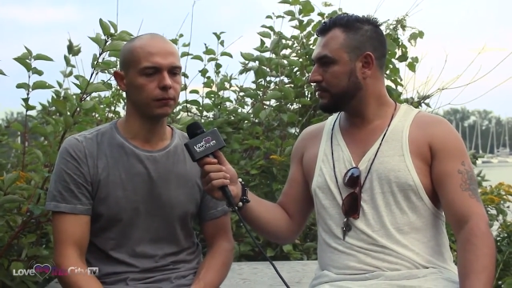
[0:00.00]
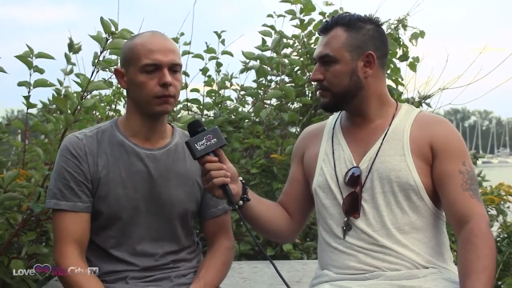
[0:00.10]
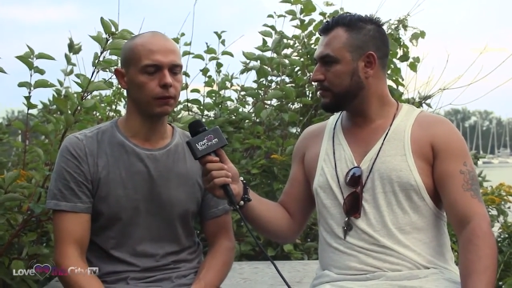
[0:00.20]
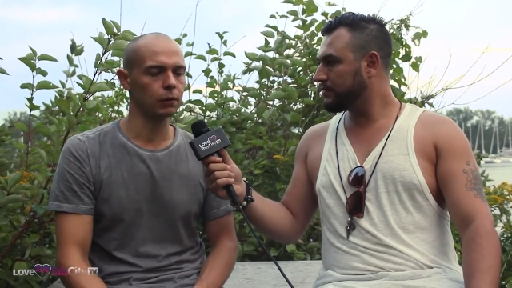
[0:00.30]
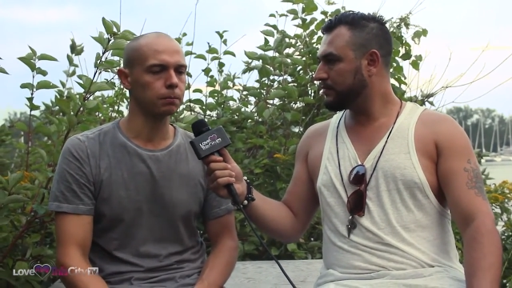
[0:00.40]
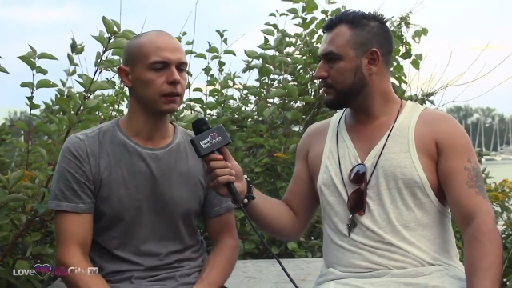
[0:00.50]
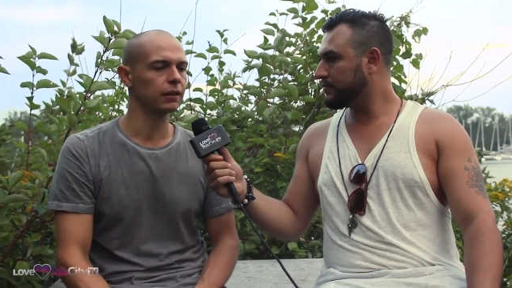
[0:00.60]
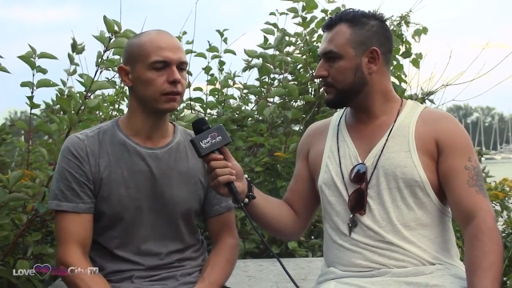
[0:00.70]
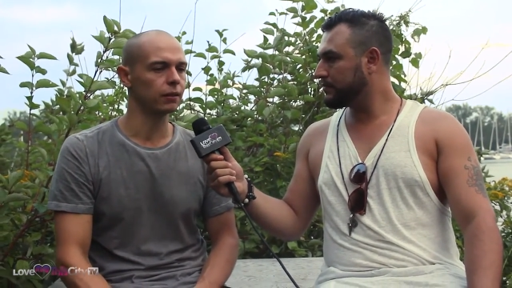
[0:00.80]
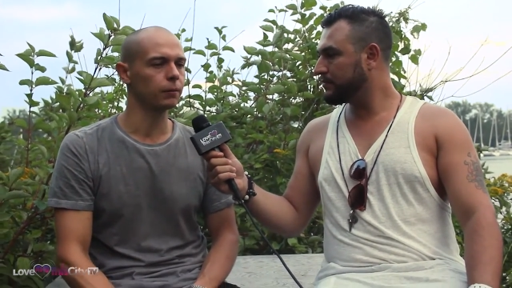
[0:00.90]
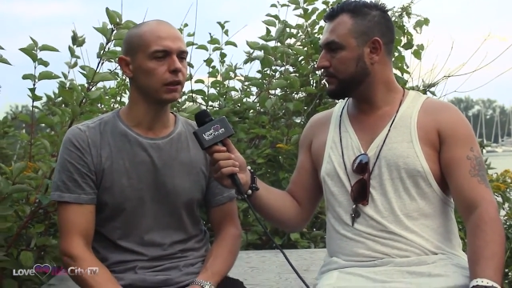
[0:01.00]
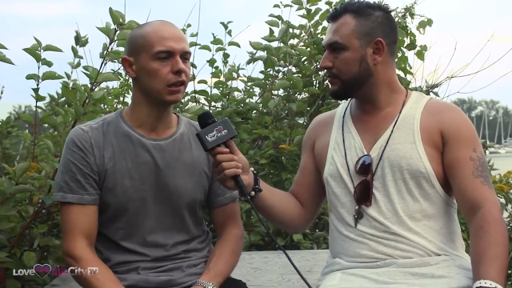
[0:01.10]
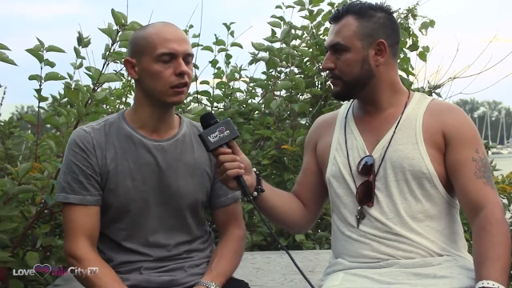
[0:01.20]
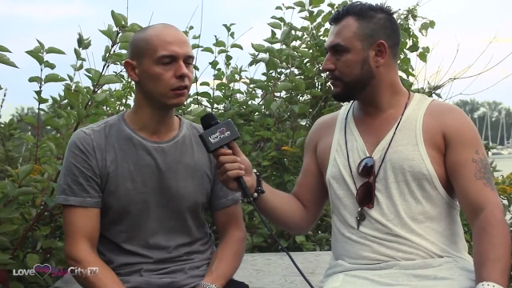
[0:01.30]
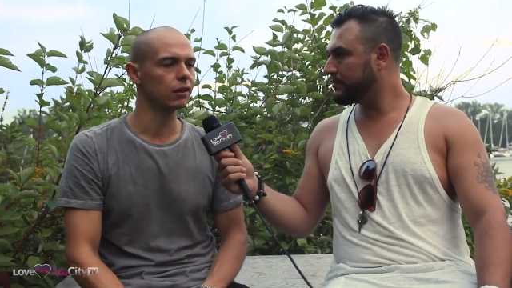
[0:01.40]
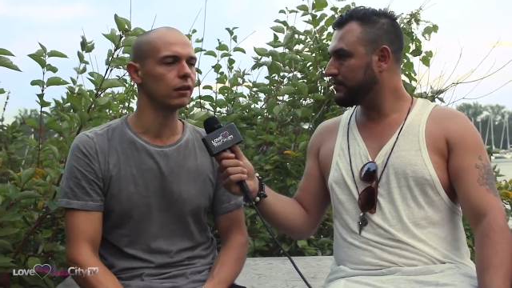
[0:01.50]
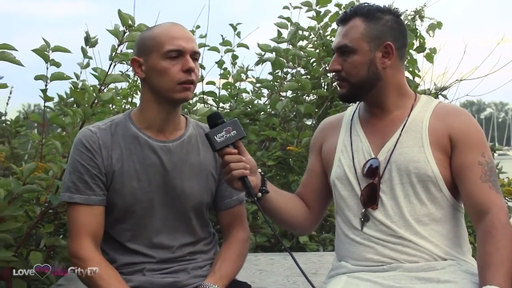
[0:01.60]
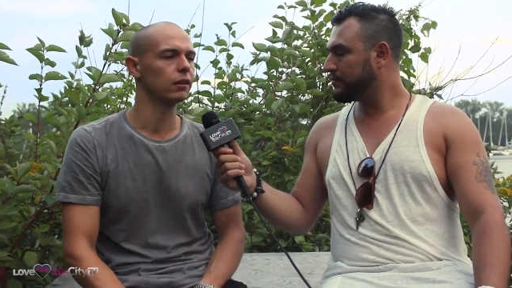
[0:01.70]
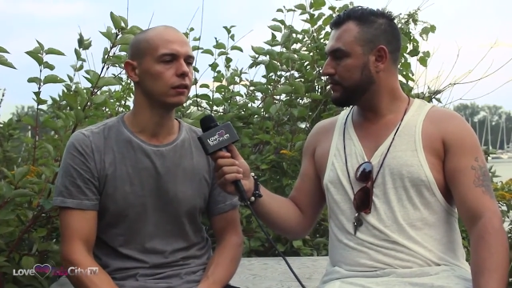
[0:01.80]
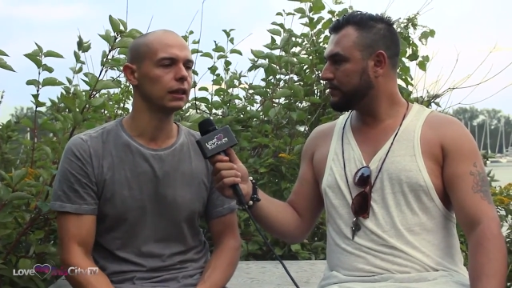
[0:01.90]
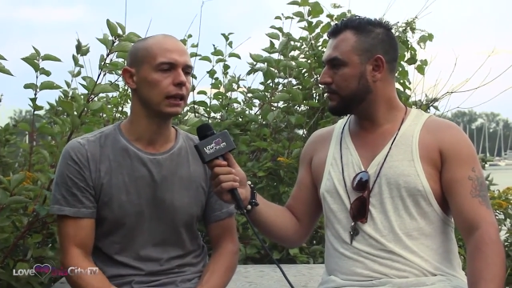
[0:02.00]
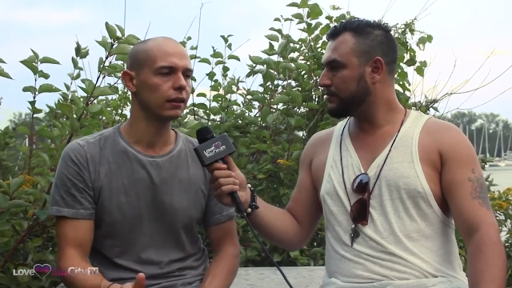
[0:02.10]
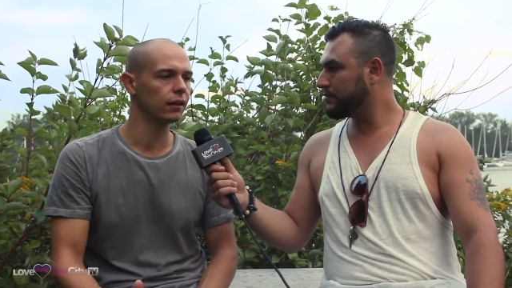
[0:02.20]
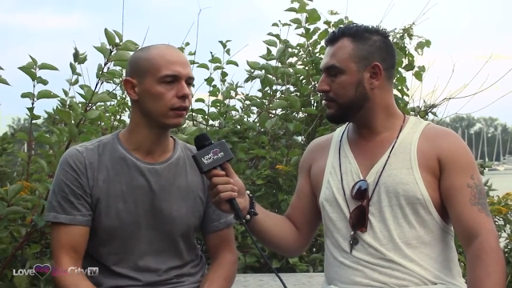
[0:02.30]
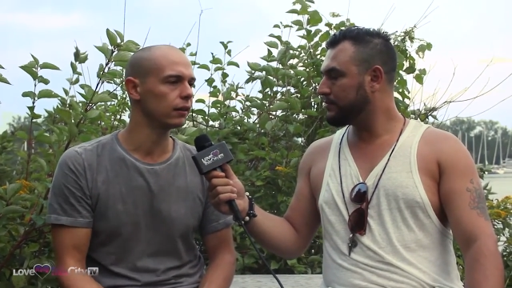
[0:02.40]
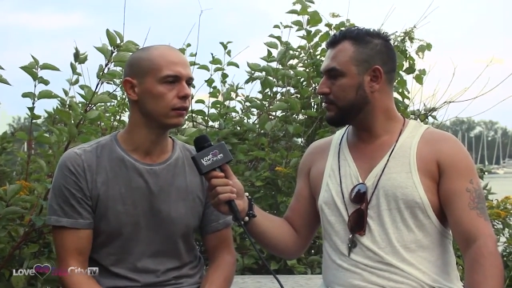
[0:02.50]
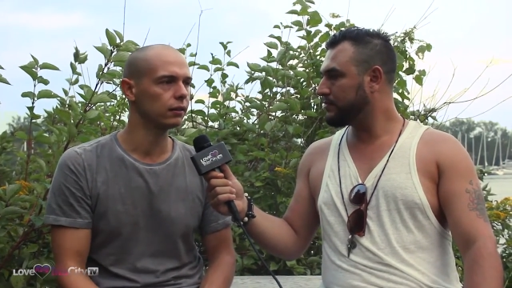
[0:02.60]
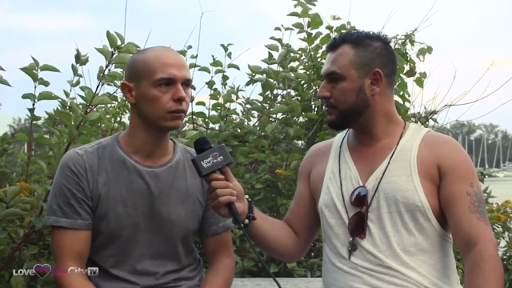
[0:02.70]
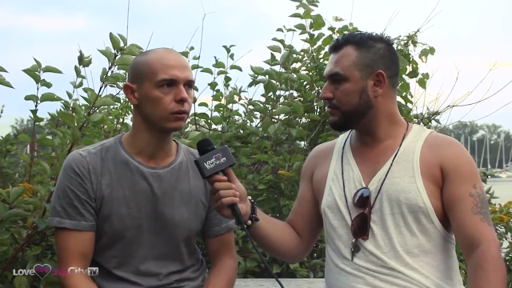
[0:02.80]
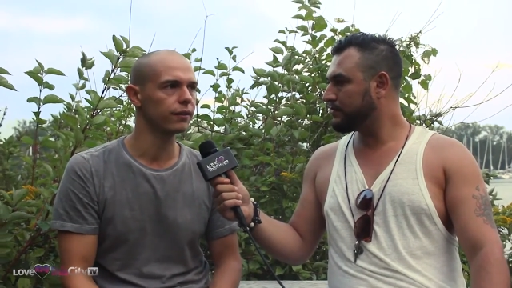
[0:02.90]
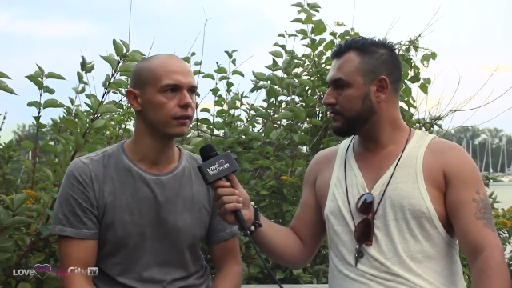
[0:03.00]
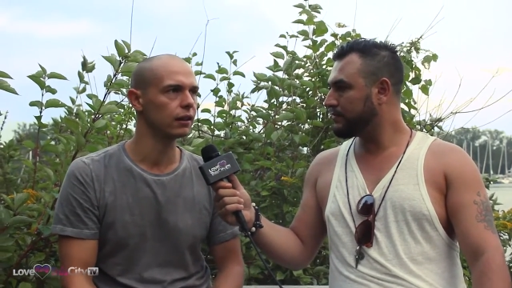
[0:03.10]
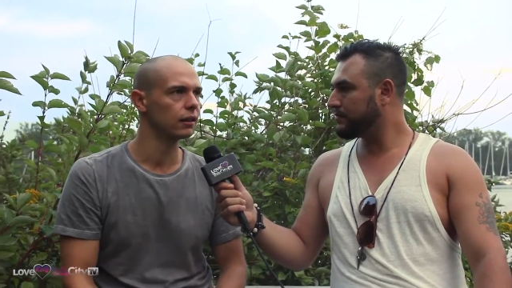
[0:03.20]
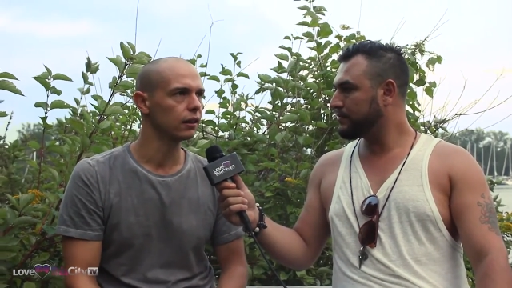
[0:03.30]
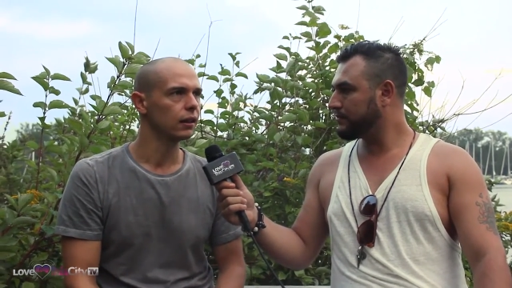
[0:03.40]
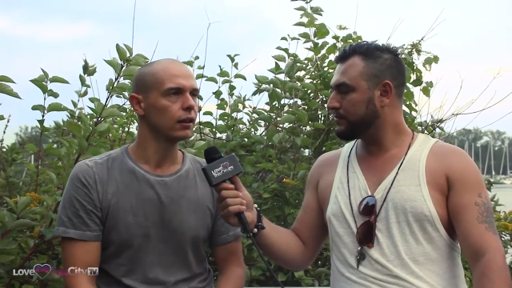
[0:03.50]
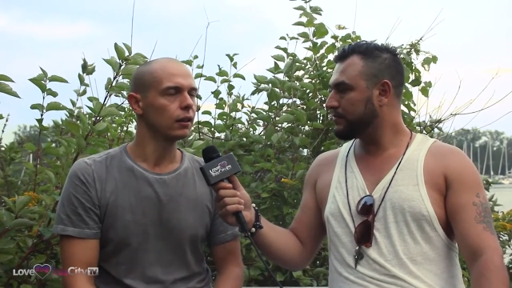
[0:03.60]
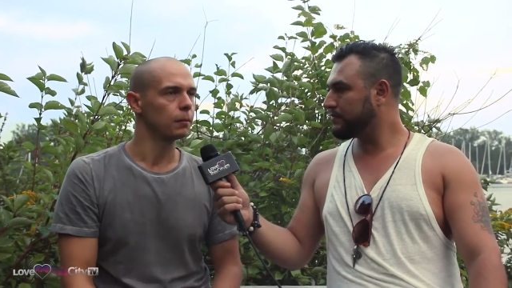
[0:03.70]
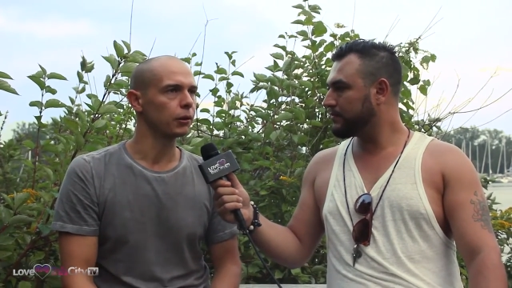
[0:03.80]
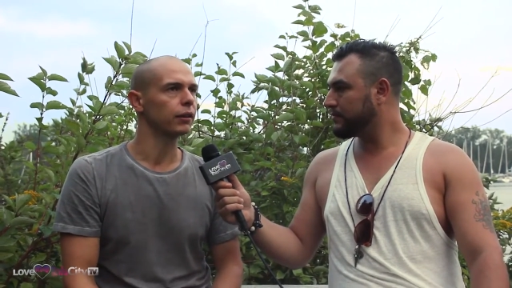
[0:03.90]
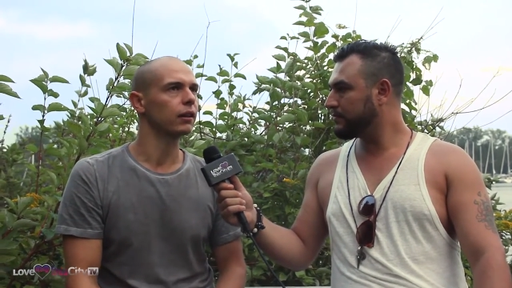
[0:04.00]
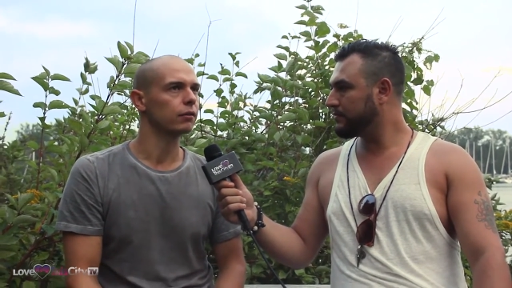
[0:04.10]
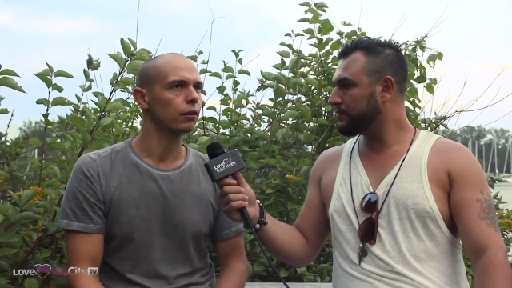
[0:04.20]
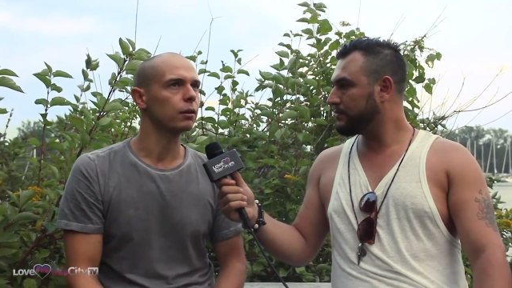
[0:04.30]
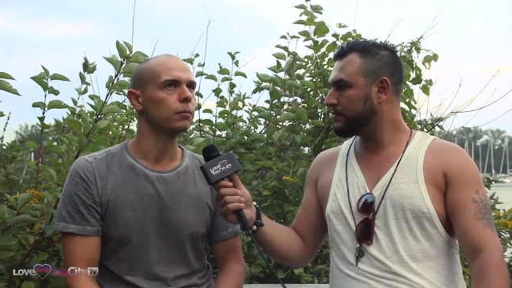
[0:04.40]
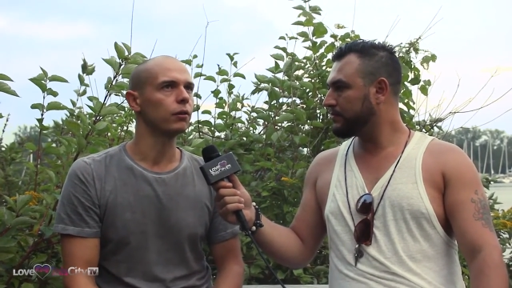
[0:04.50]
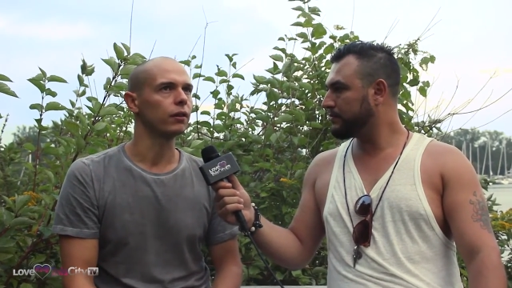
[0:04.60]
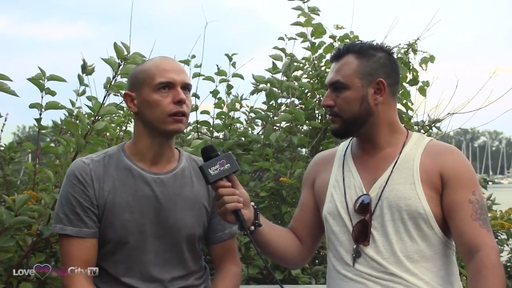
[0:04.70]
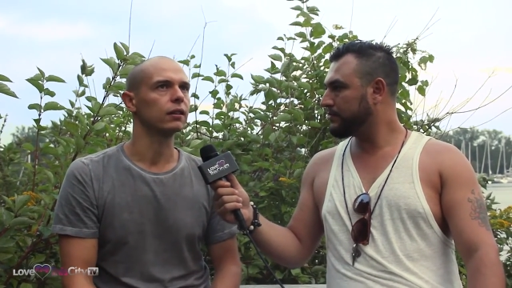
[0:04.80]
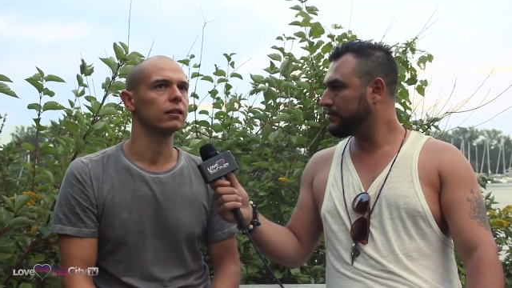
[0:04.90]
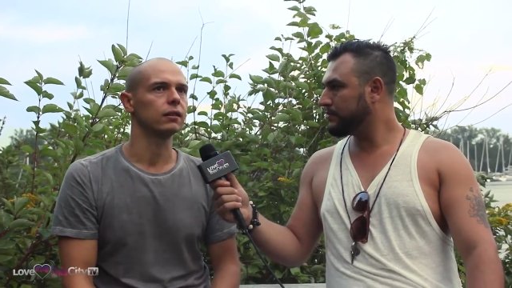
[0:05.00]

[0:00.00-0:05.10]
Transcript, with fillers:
Speaker 1: development over here in Canada and in USA about electronic music.